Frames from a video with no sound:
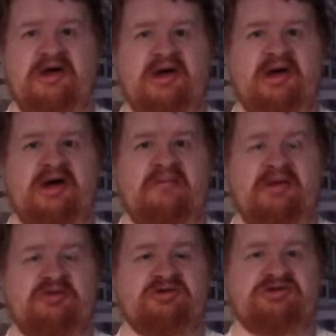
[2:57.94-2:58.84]
By
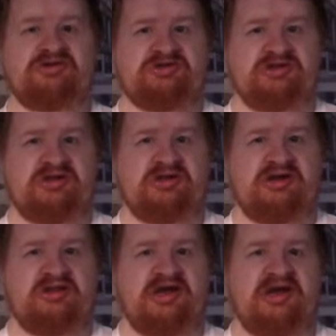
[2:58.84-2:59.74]
the looks of the trailer
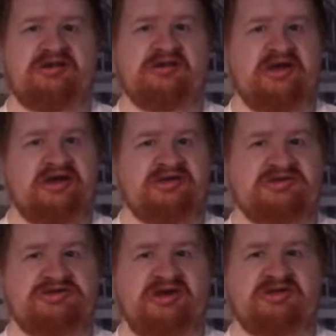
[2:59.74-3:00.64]
at the end, it's
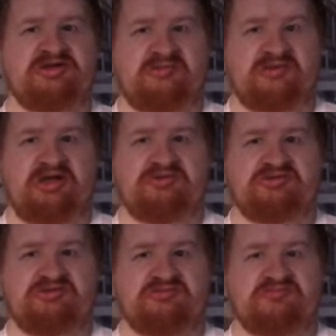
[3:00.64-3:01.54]
certainly somebody else